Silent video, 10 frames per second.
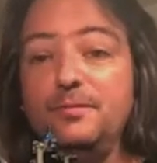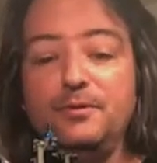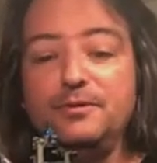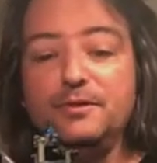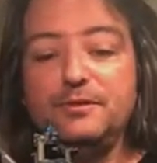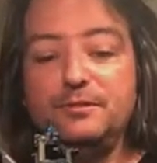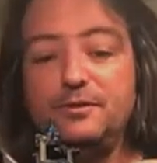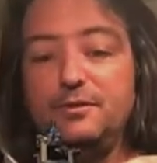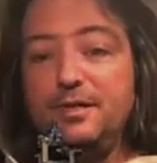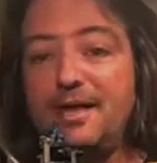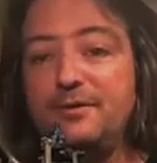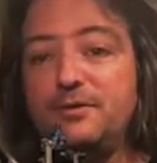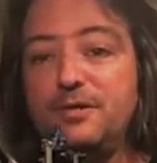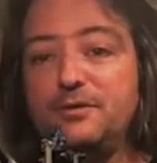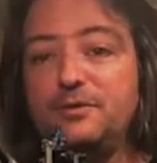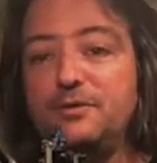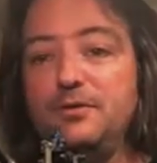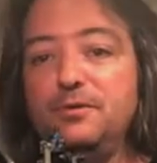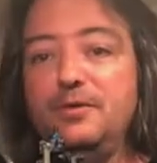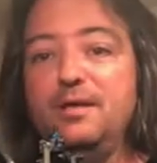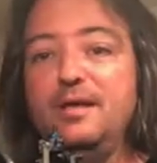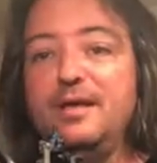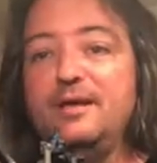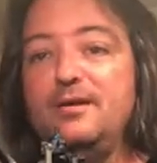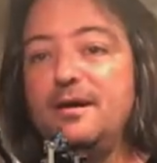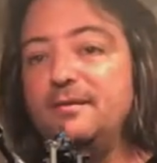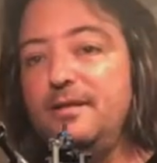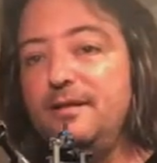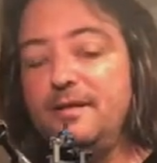Real simple, just a countersunk screw and a